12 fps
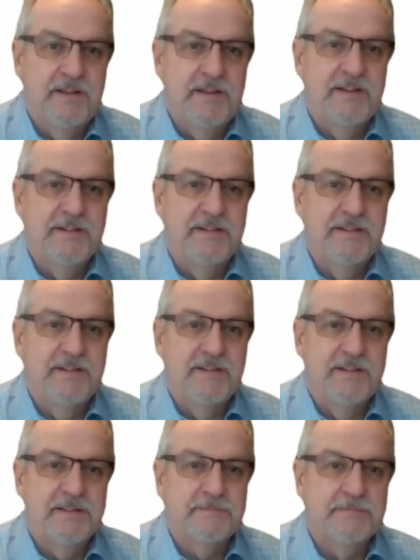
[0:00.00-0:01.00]

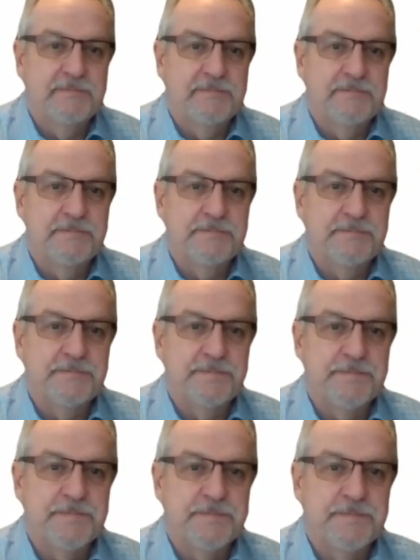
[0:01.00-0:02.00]

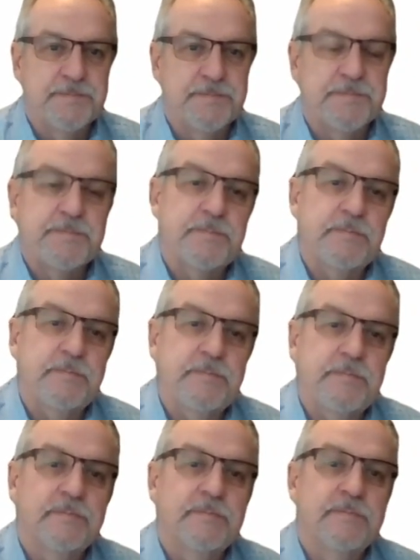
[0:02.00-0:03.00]

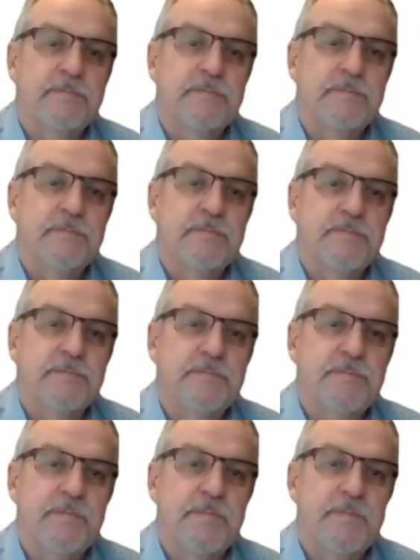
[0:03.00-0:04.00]

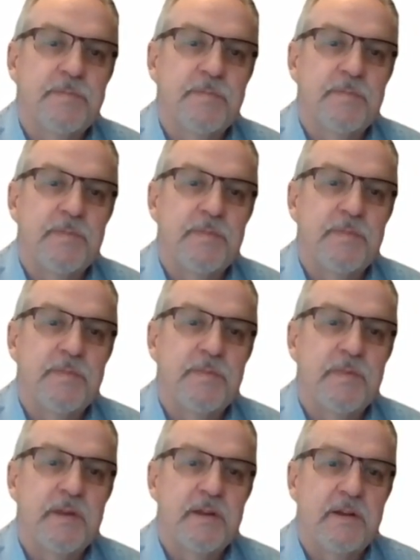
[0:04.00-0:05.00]

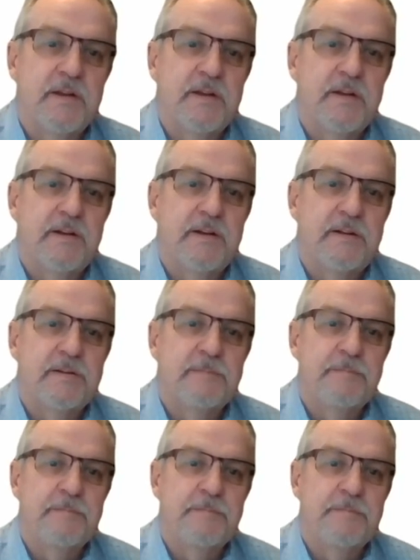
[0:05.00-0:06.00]

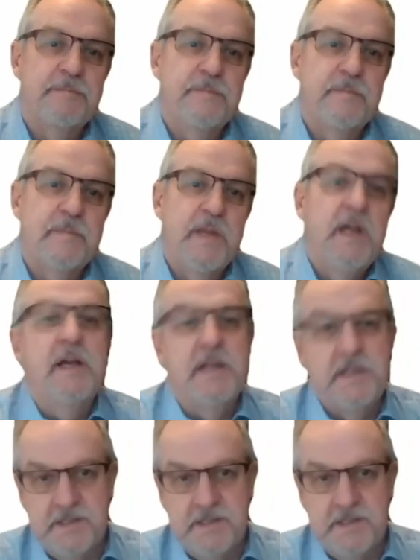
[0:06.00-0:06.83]
The person shown says nothing.